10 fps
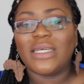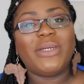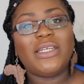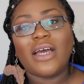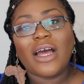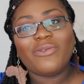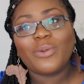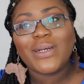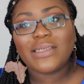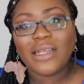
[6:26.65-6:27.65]
I mean, I've
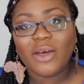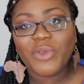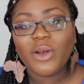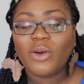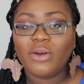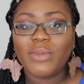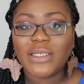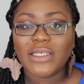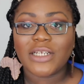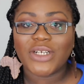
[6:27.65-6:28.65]
always loved the Laura
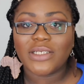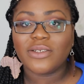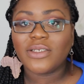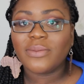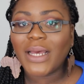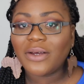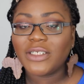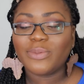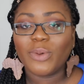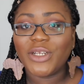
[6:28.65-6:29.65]
Mercier translucent
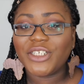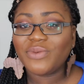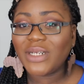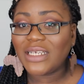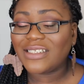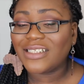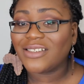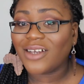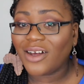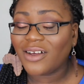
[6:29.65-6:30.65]
powders, but when she released the
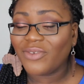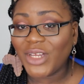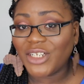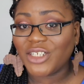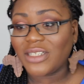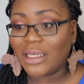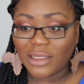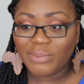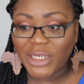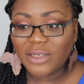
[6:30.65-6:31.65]
dark version, like
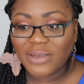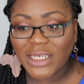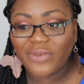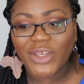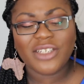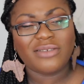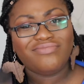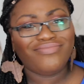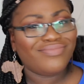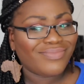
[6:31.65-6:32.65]
the medium deep
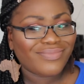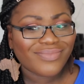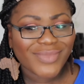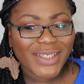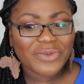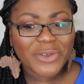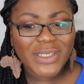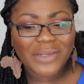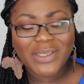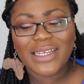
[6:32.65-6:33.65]
version, of
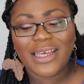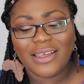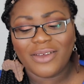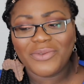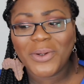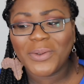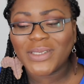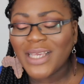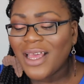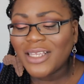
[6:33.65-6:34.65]
course I was gonna get it, of course.